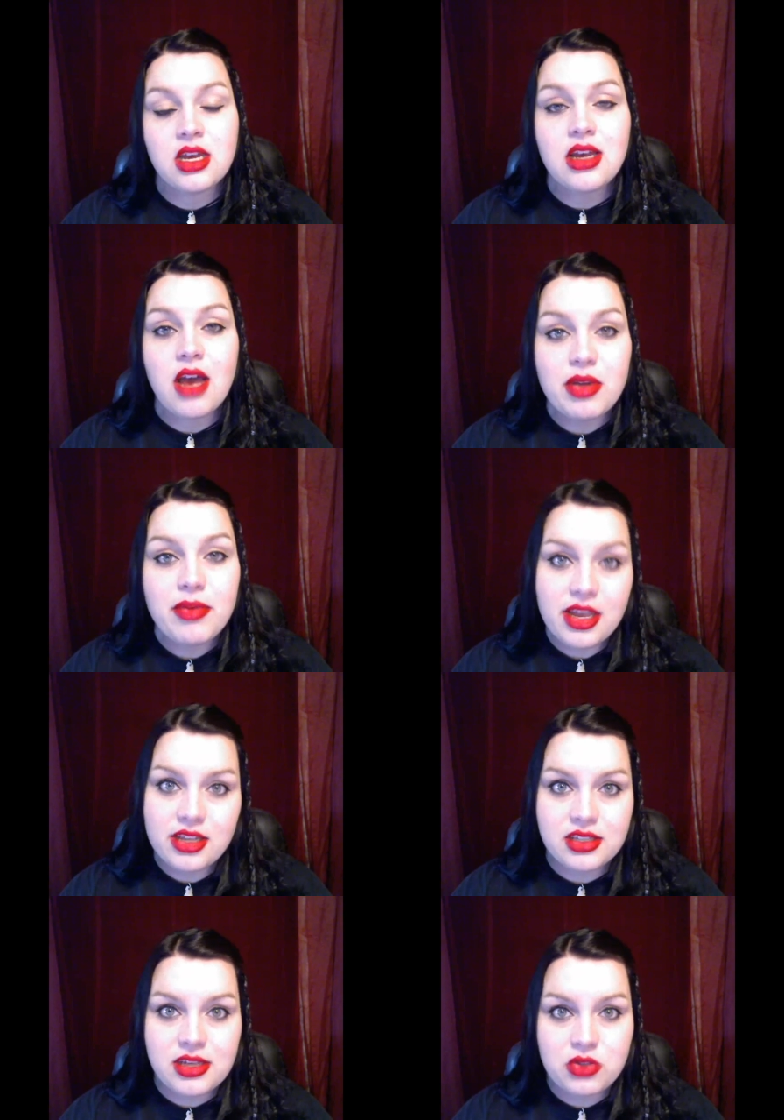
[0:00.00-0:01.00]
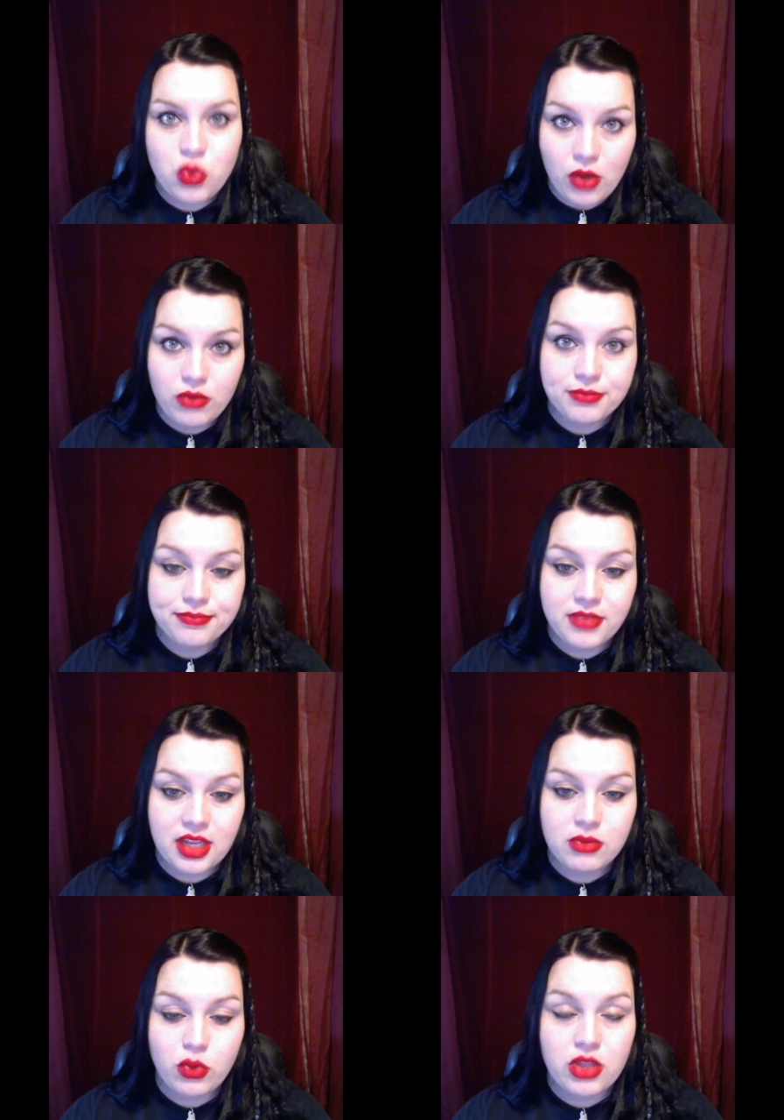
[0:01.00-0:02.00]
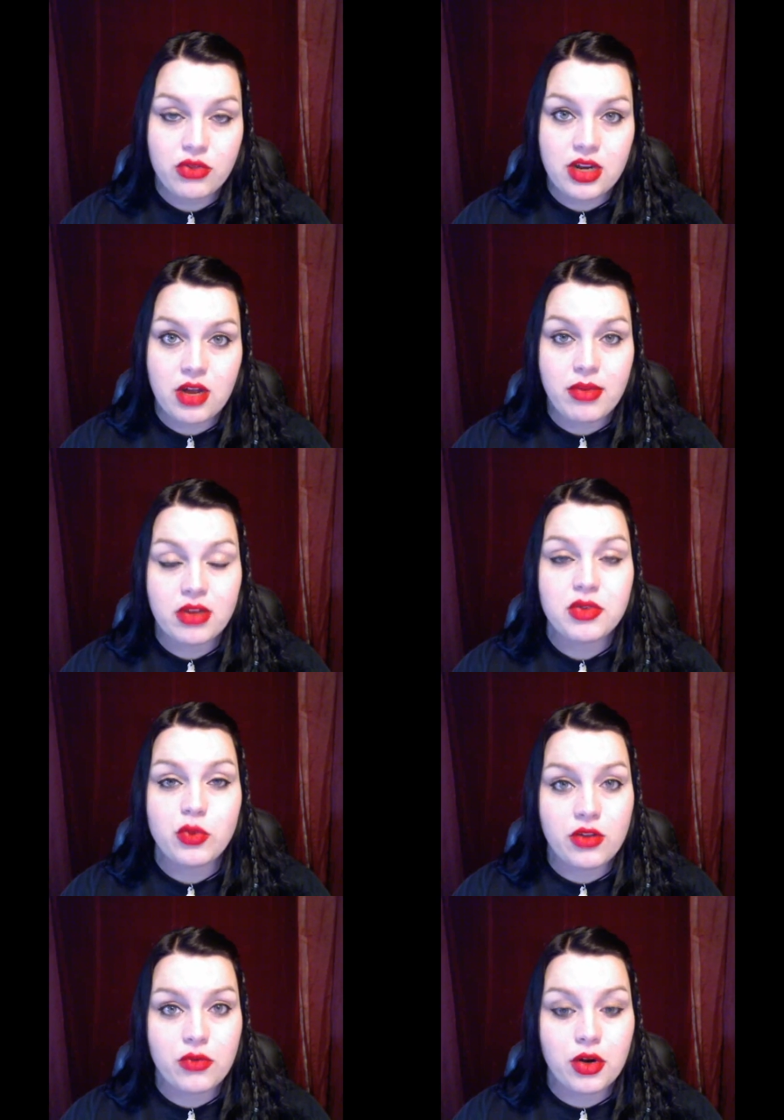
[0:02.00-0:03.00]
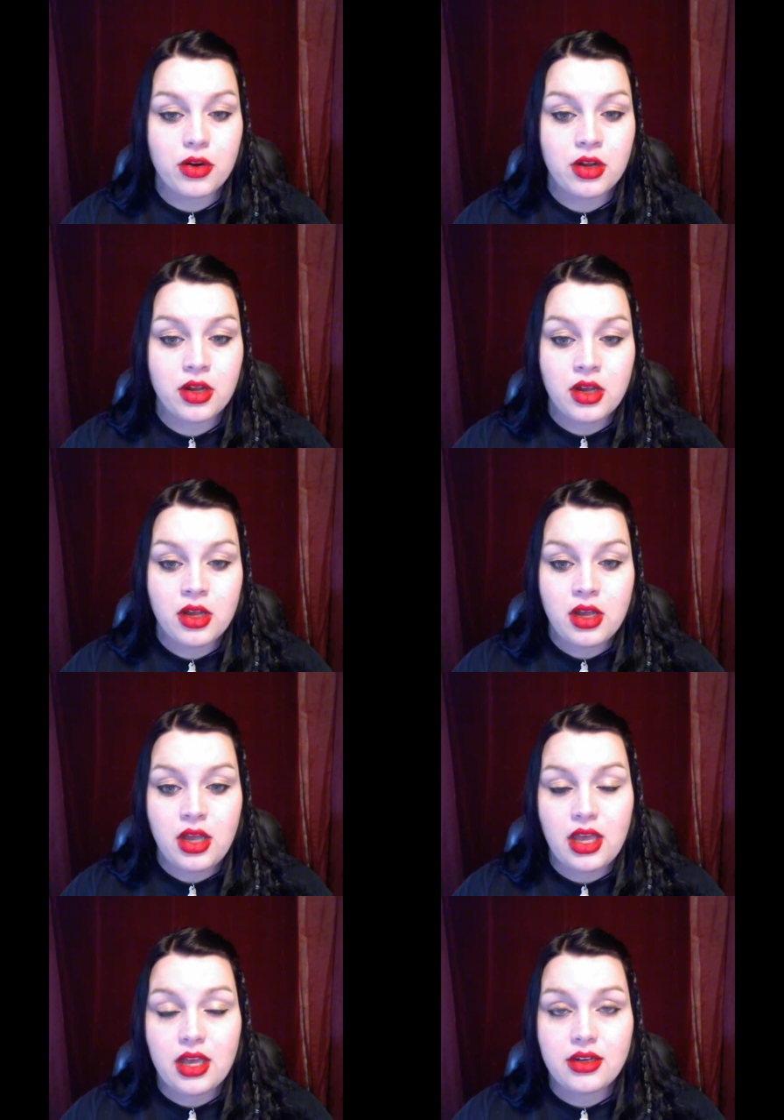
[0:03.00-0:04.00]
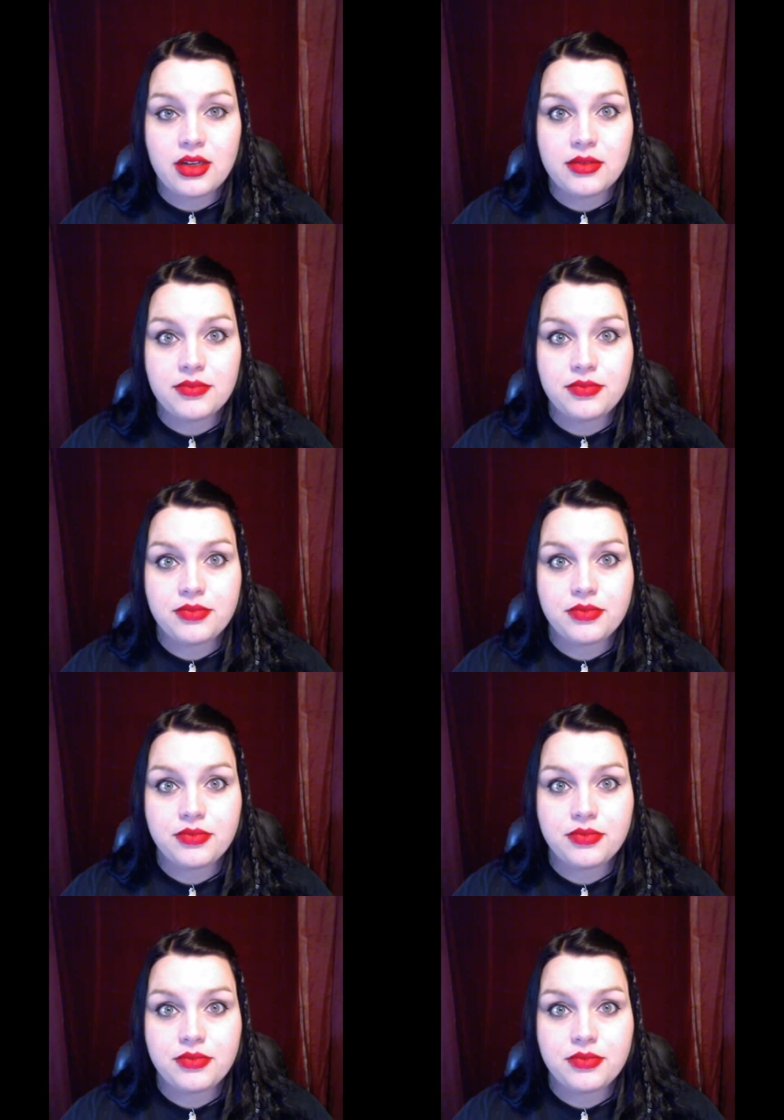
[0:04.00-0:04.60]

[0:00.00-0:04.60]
I've been a pagan since I was 12, and I'm 23 now, I'm about to be 24, and